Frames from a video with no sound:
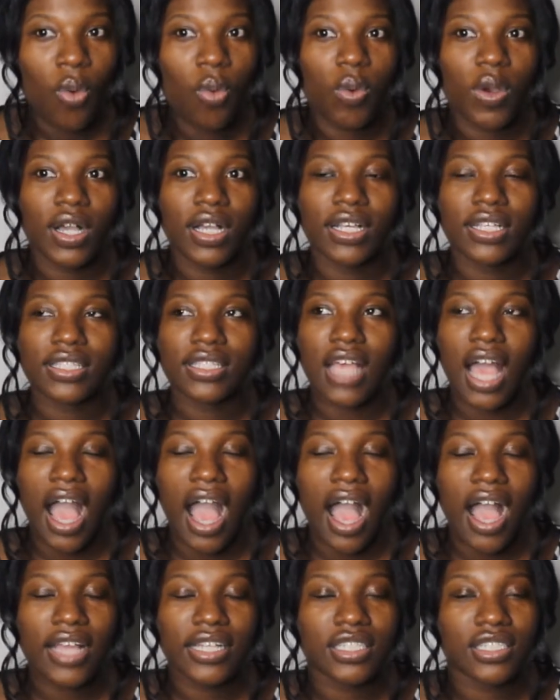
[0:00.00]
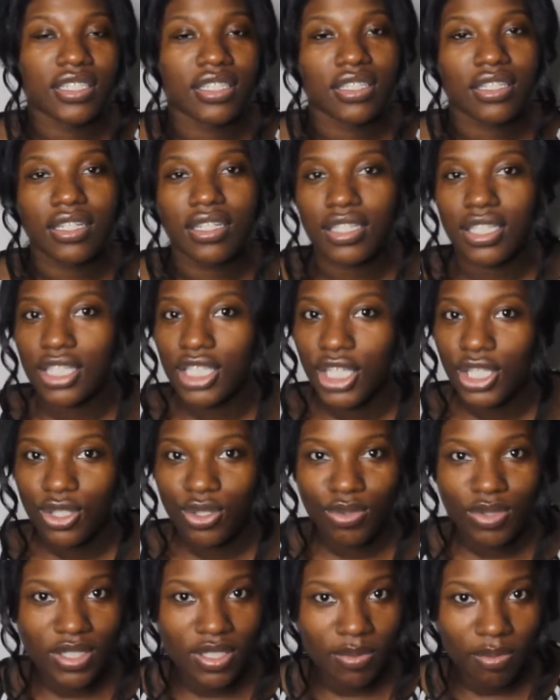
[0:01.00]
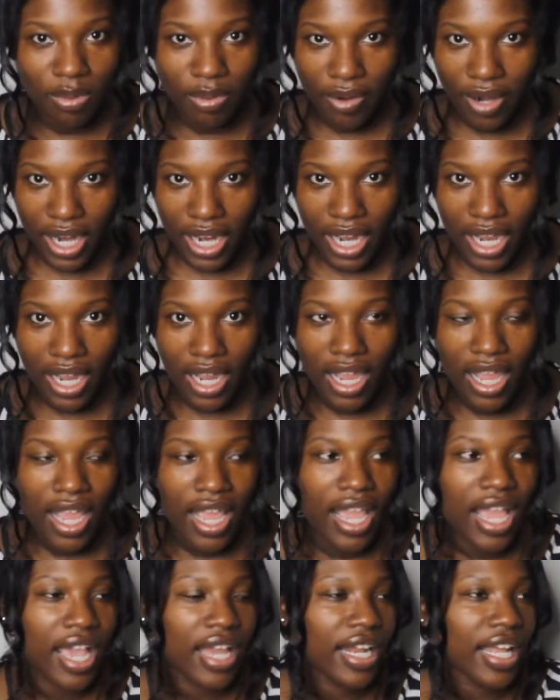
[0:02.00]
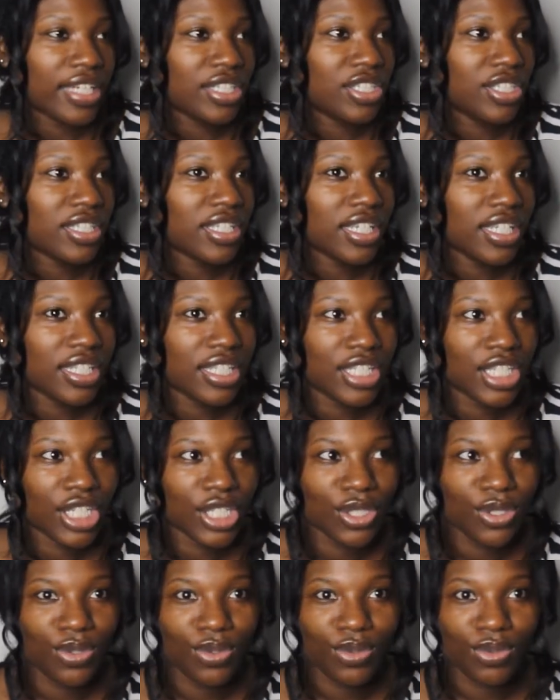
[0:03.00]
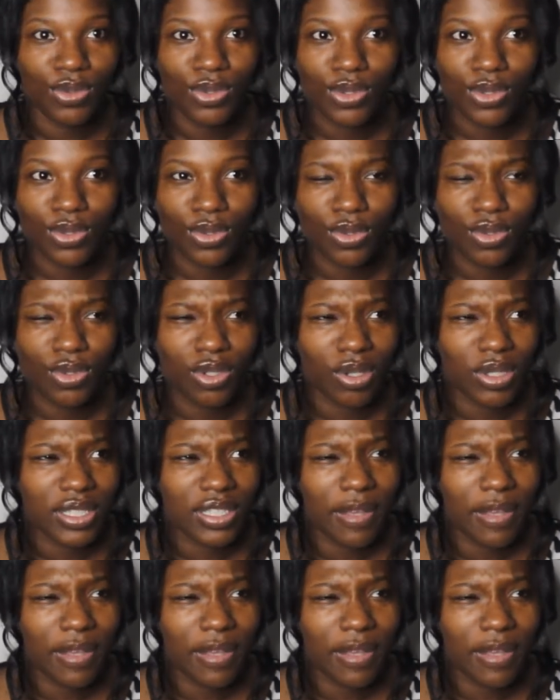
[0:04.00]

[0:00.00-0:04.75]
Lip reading: was I just continued to pray and I just continued to, you know,